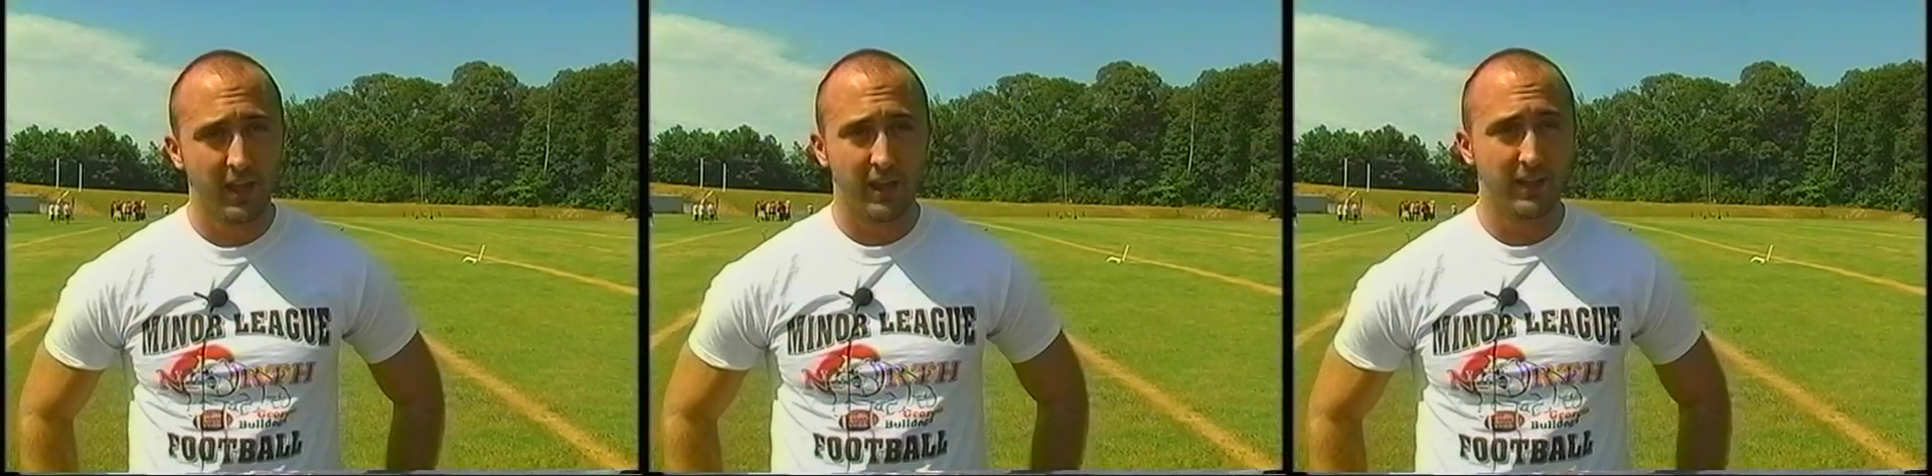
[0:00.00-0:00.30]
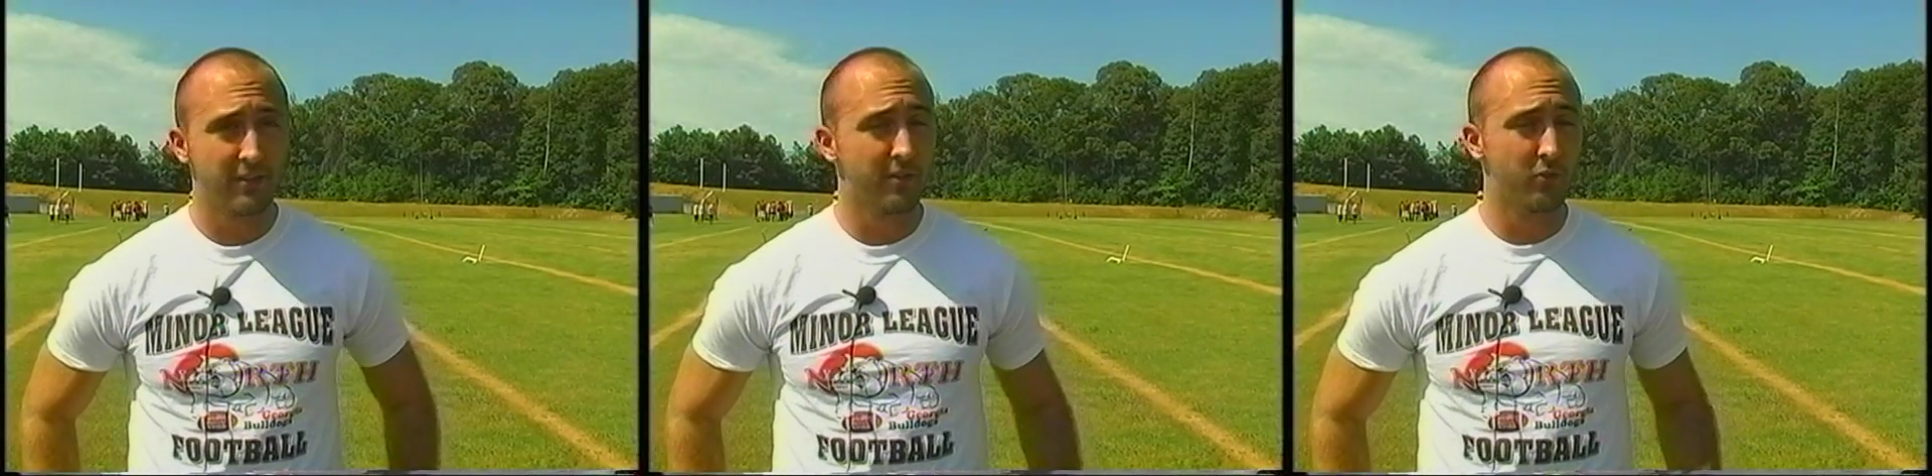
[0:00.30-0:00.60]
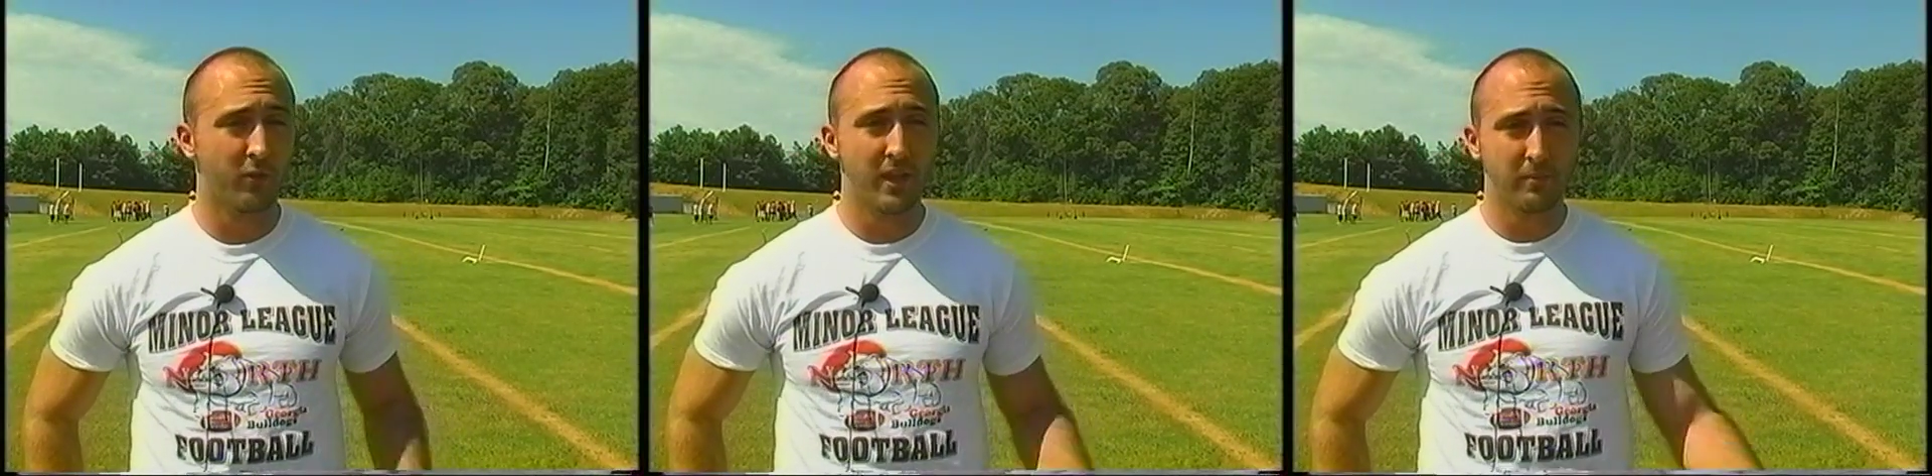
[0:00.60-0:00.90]
And I just
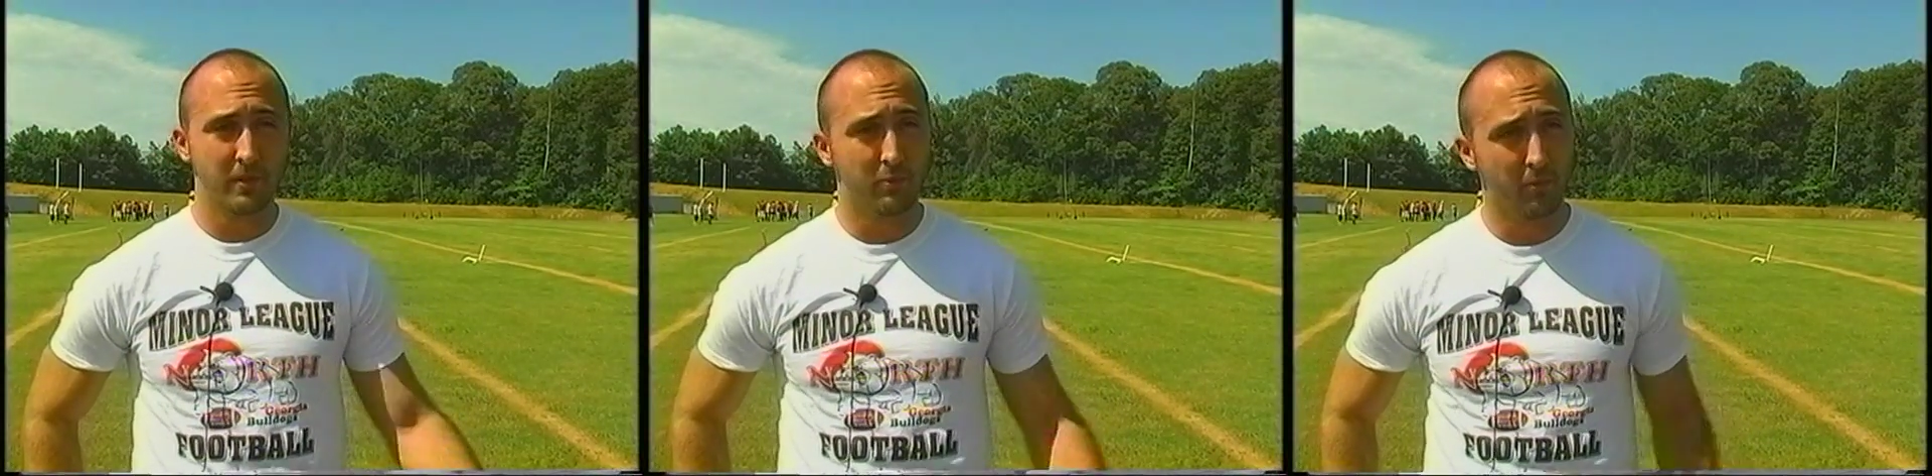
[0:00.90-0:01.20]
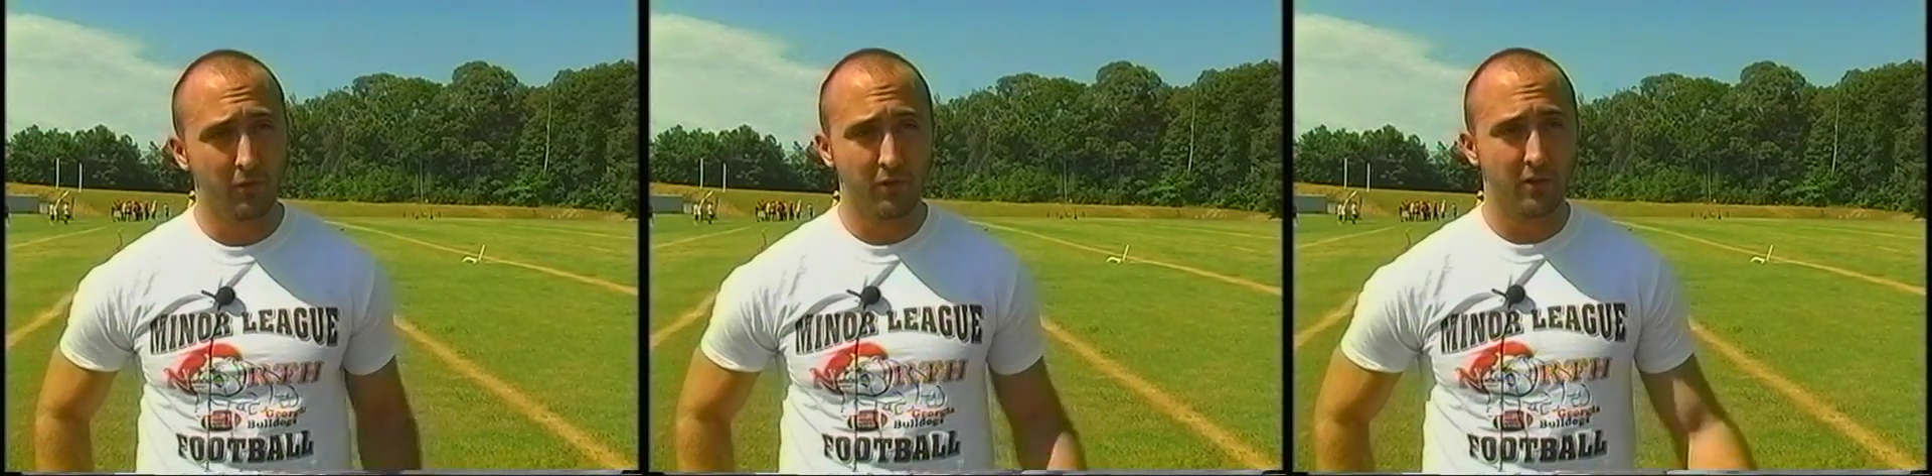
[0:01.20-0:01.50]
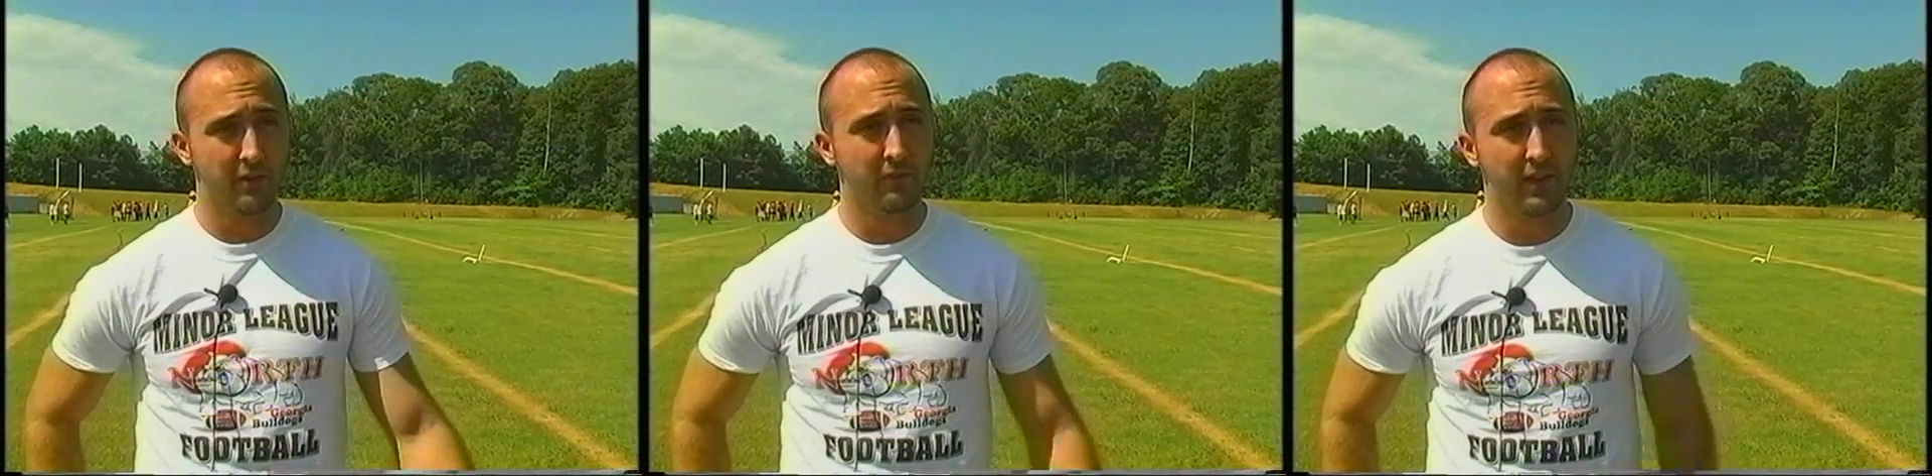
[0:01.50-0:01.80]
enjoy helping people move on
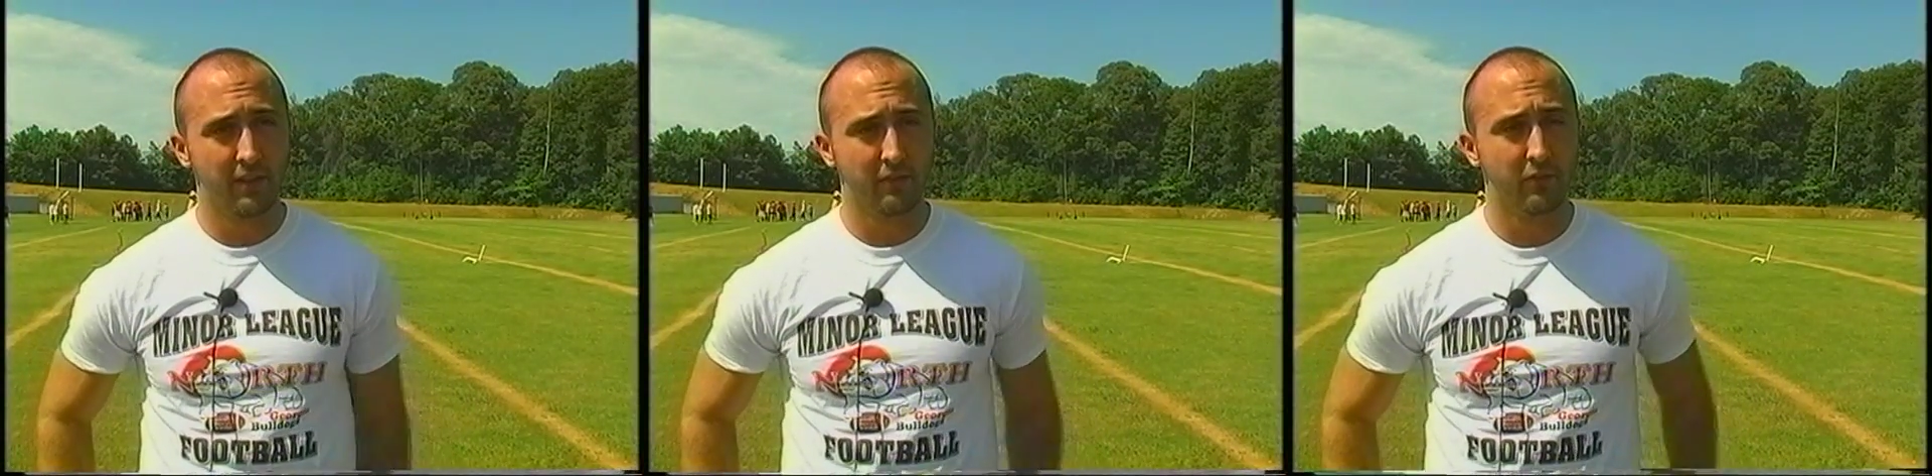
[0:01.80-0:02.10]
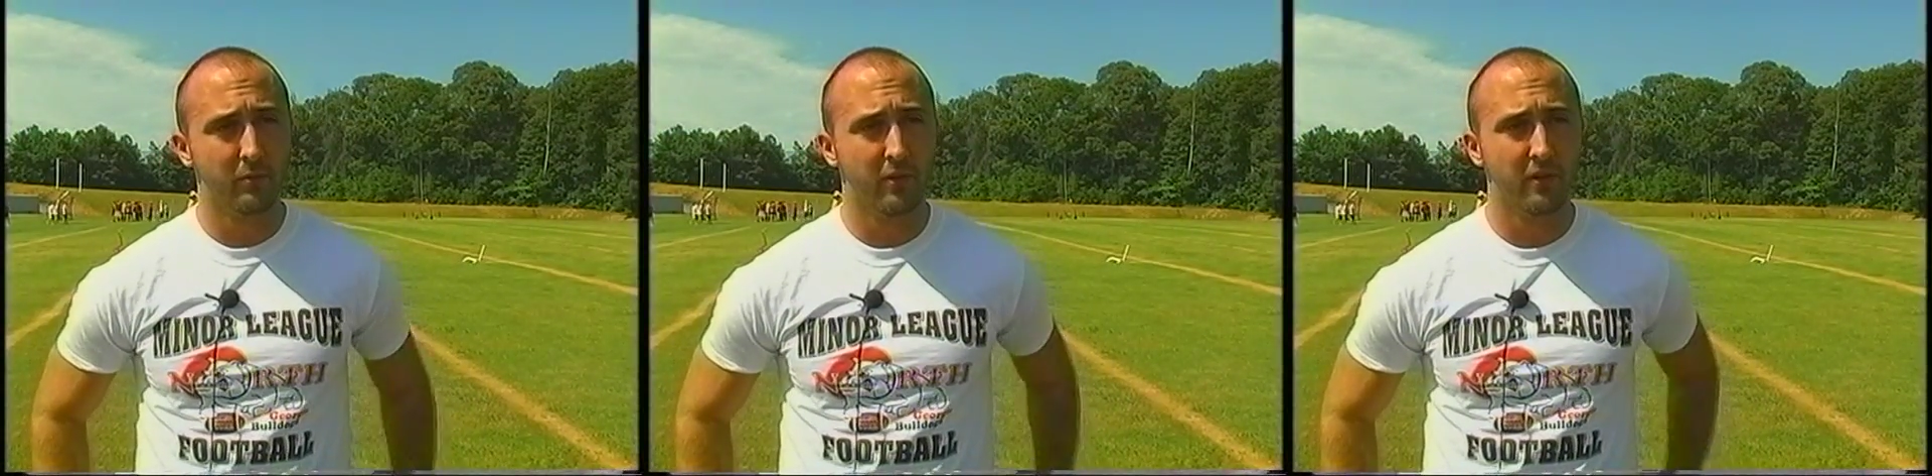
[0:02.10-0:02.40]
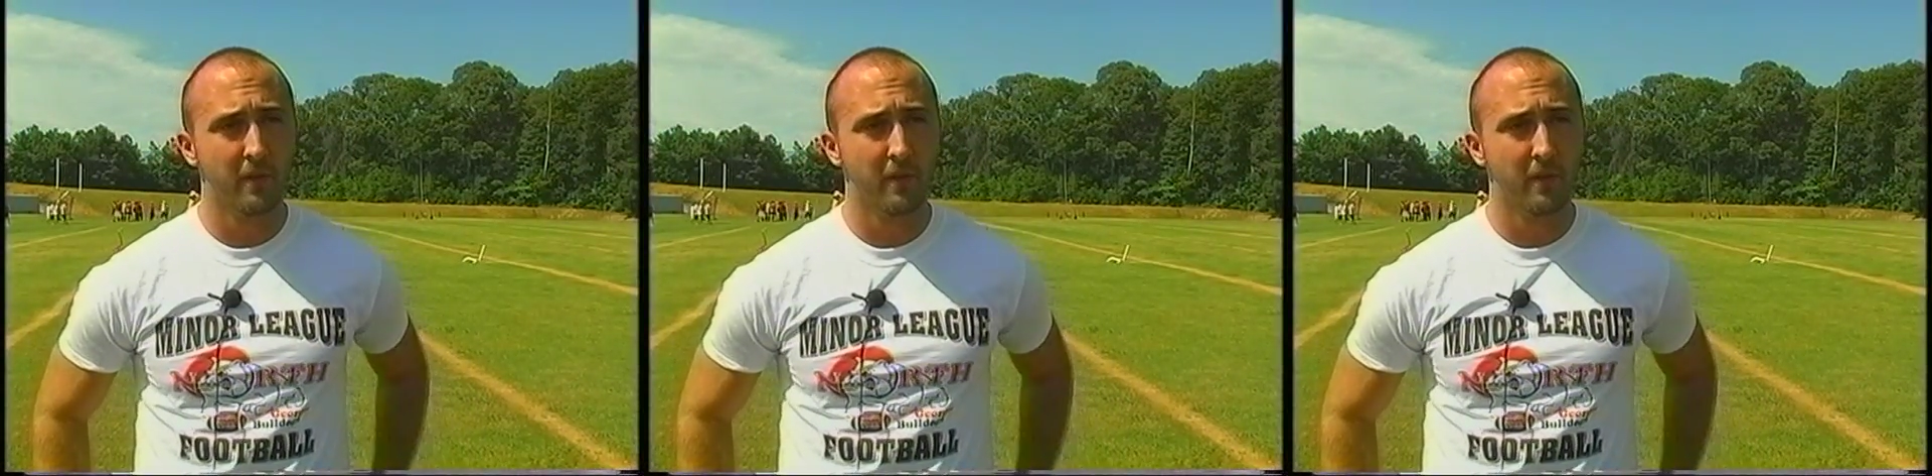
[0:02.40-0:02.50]
and advance in football.